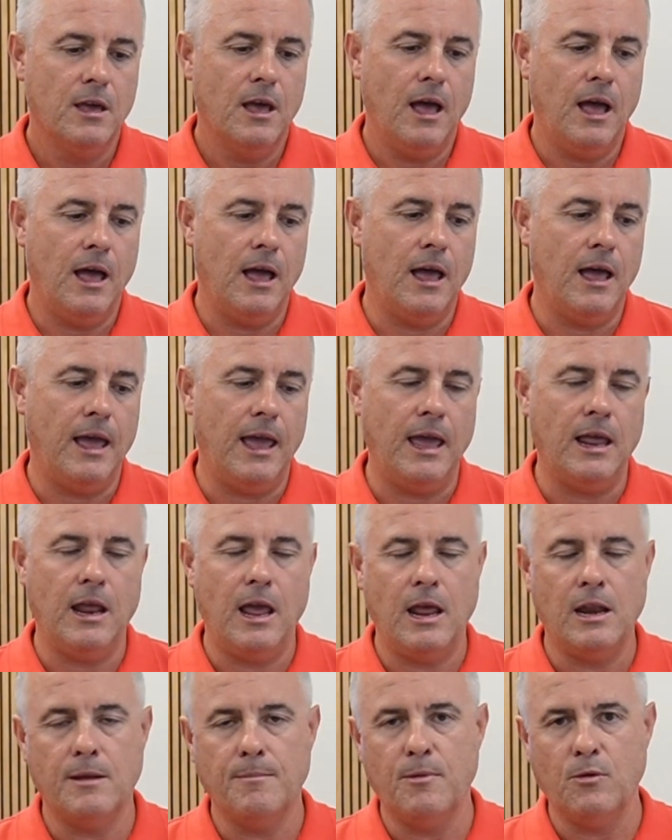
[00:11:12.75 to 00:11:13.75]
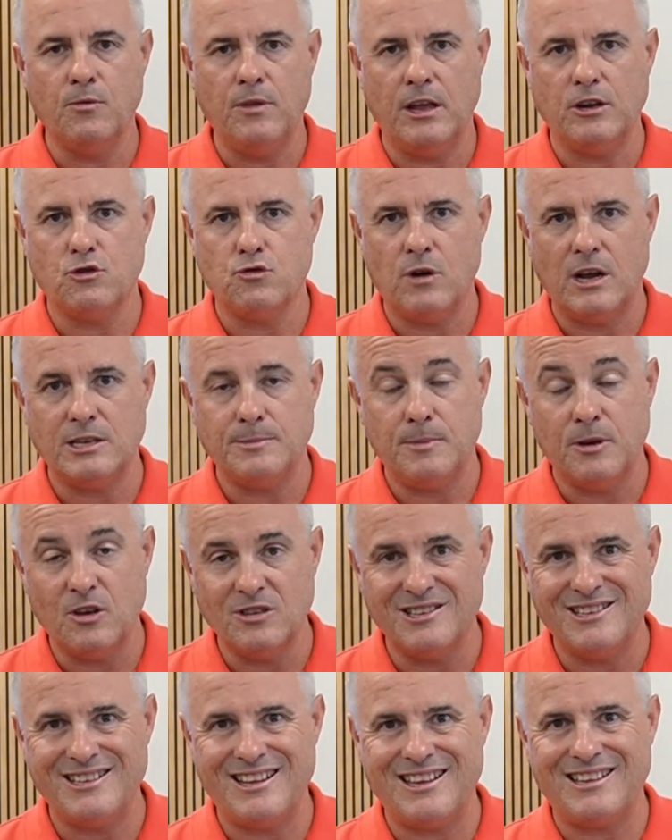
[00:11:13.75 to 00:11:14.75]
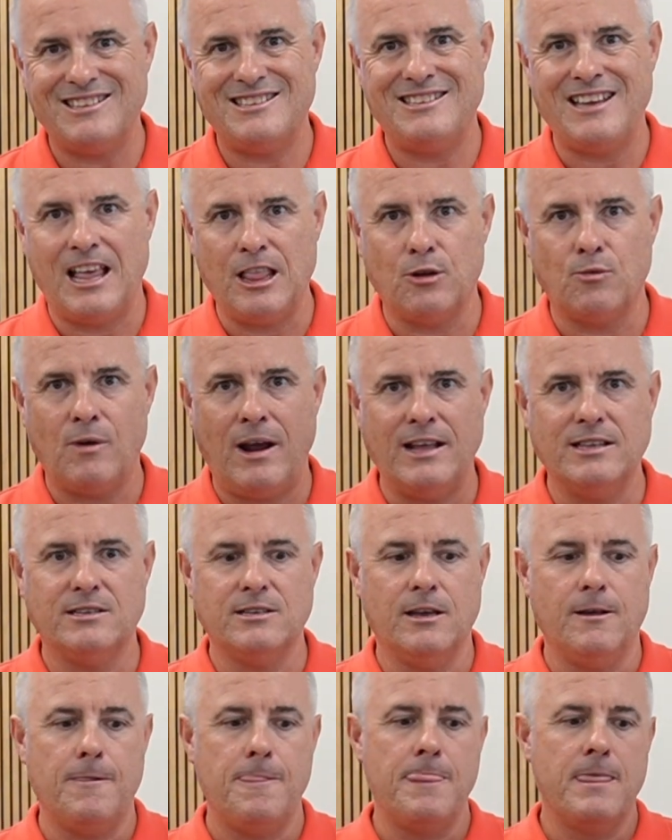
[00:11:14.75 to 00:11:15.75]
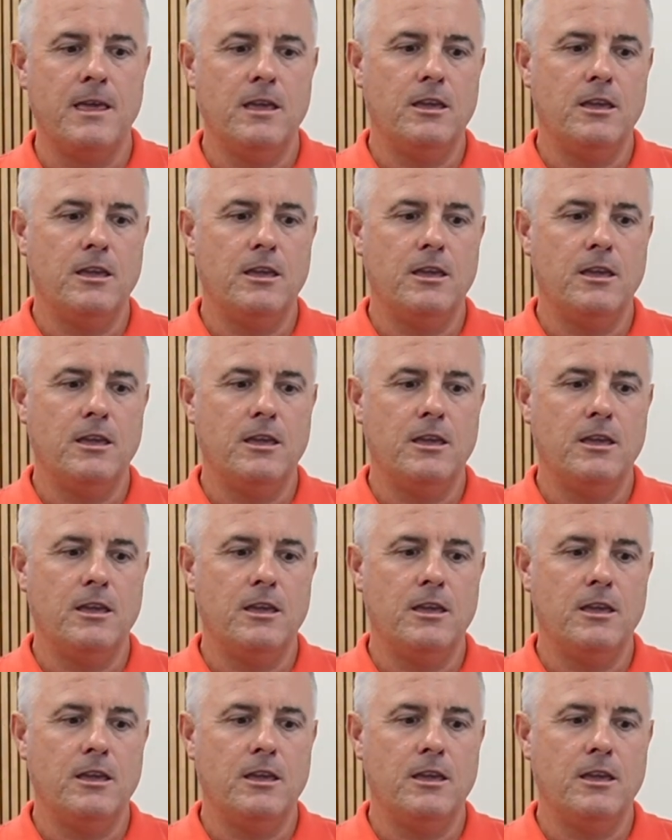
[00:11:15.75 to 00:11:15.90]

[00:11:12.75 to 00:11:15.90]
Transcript: and build that trust, because it accelerates it.